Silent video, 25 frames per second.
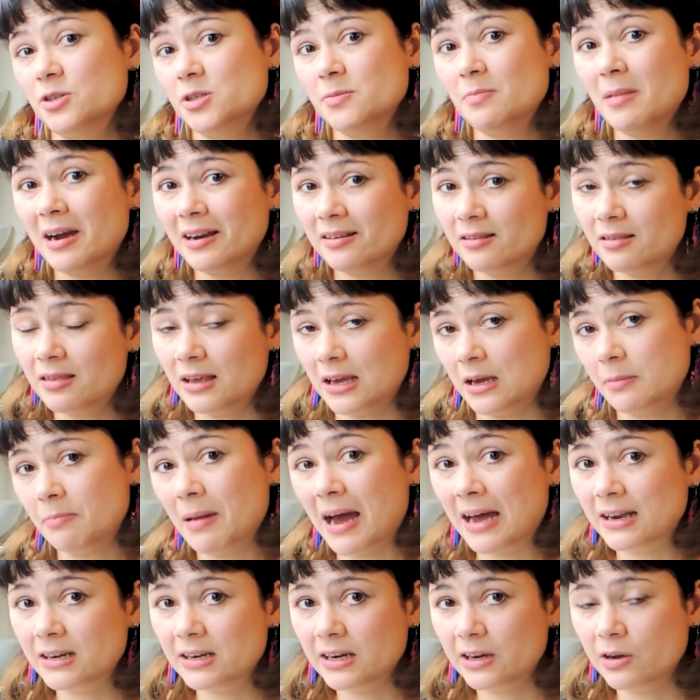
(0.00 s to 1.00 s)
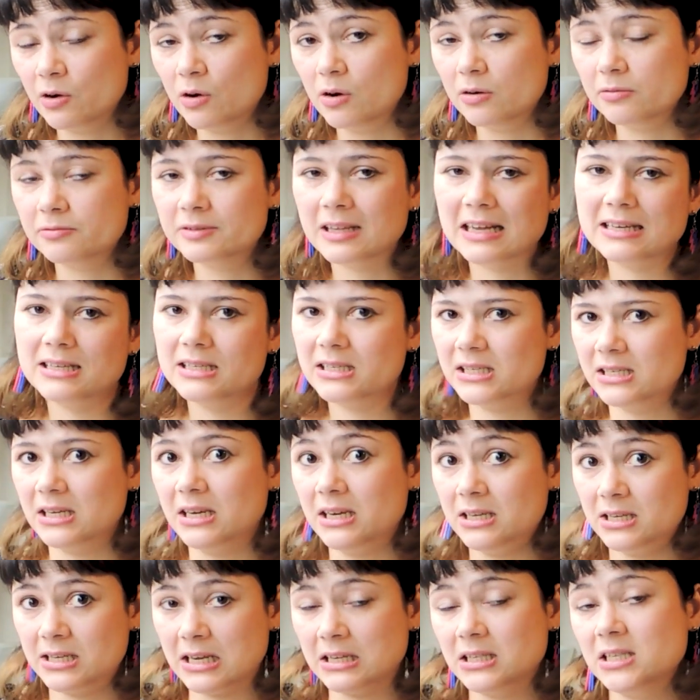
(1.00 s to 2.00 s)
else might think badly of, that is
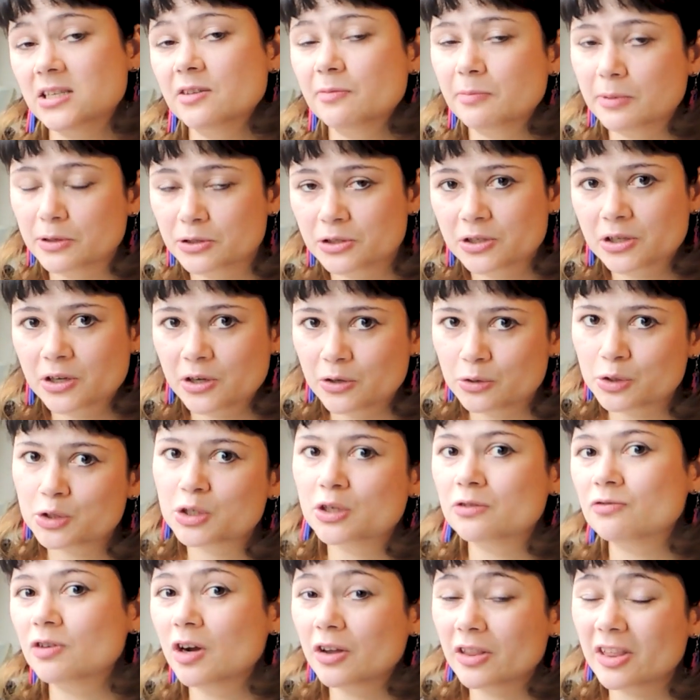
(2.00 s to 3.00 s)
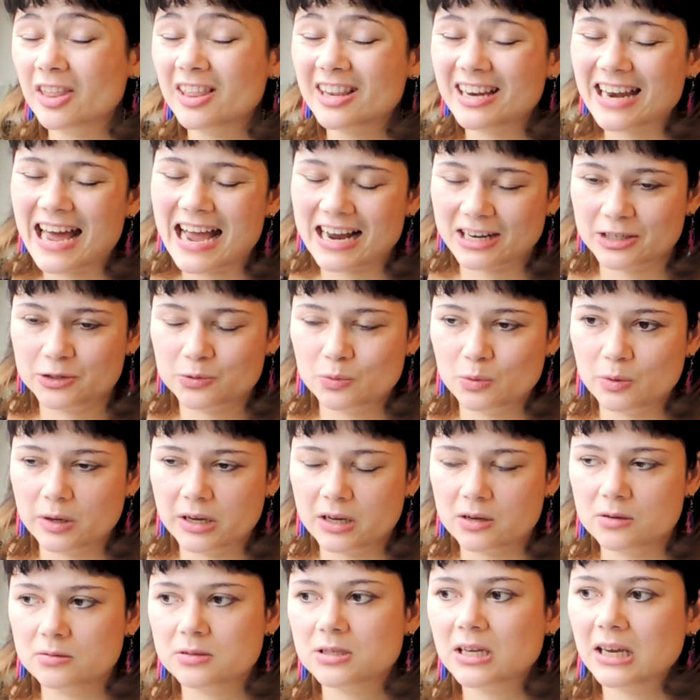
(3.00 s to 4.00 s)
a sense of persecution rather than actual
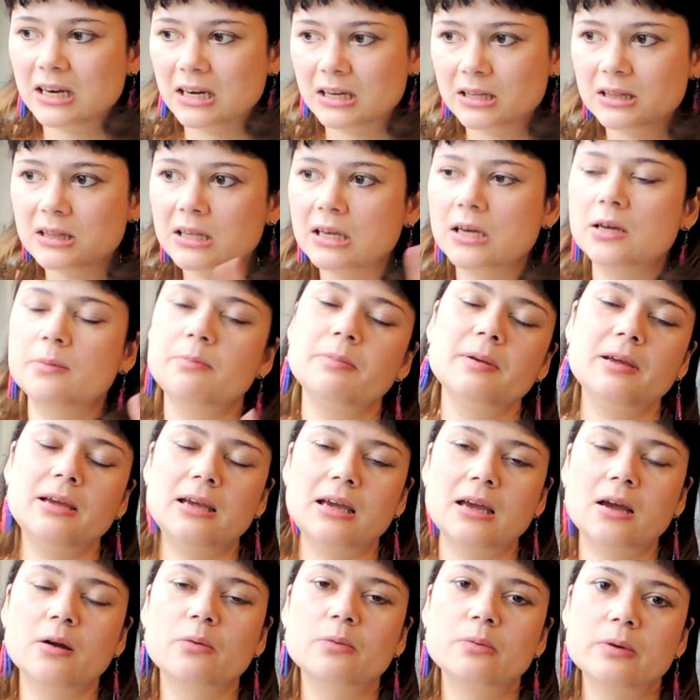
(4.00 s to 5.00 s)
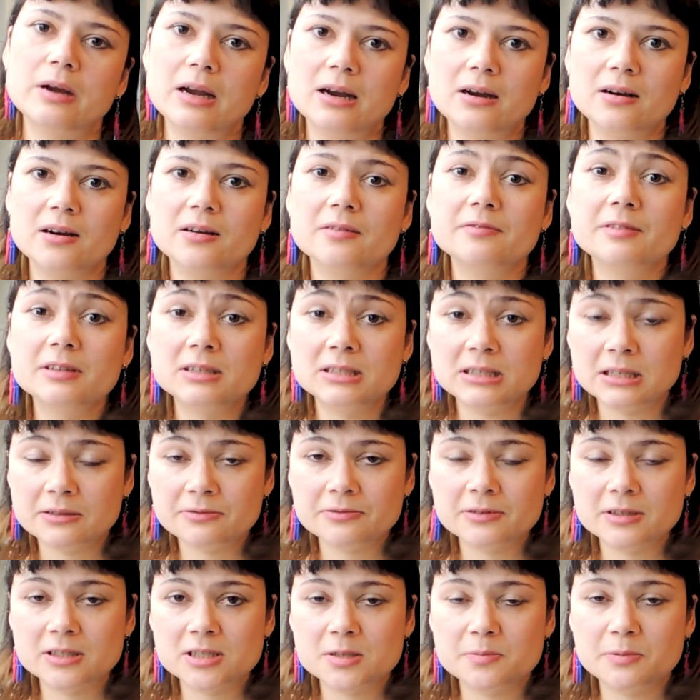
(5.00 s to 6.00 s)
guilt. And I think being aware of the
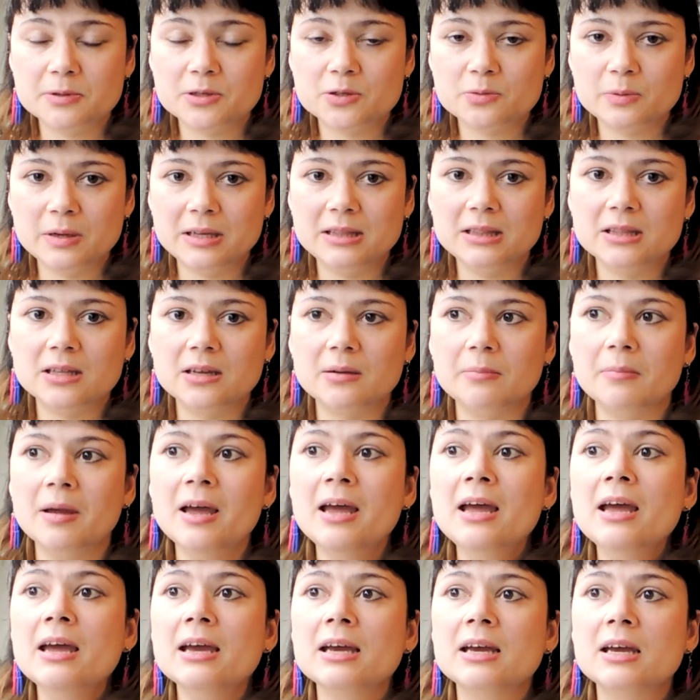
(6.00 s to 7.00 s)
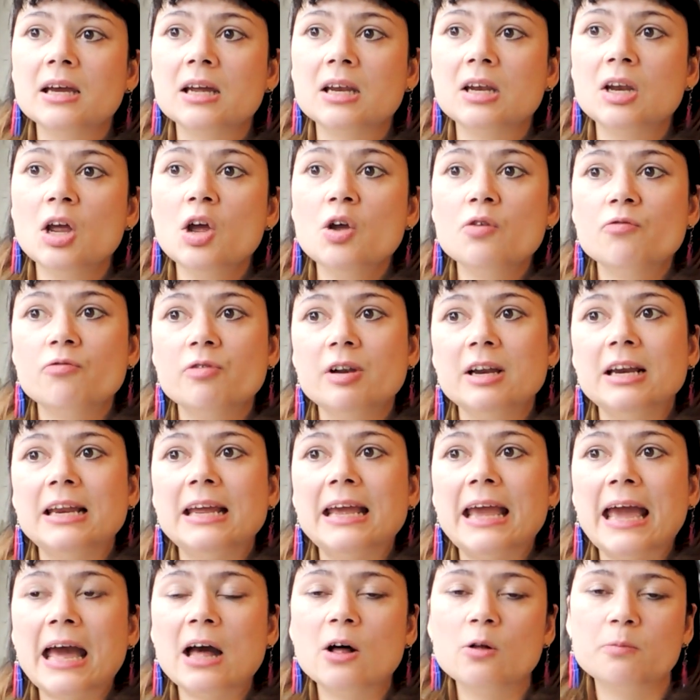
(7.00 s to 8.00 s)
difference between them can
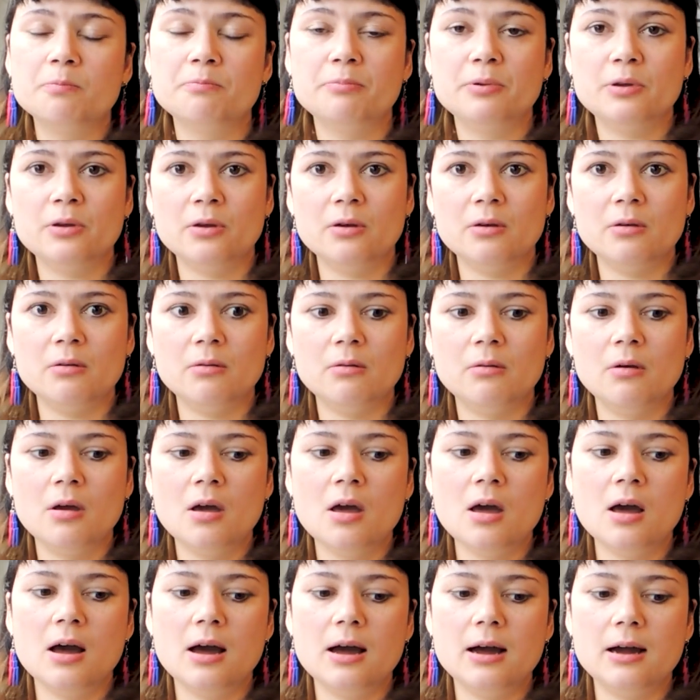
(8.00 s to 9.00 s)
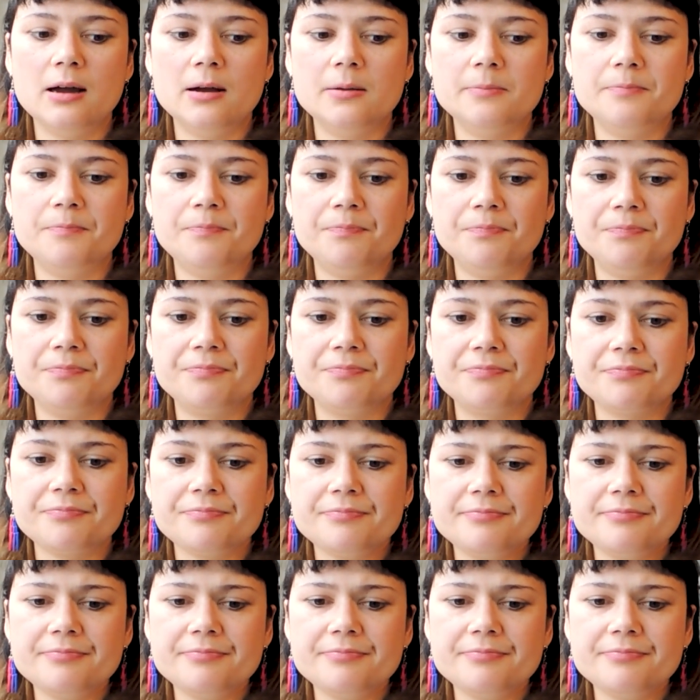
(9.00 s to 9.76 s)
really help you kind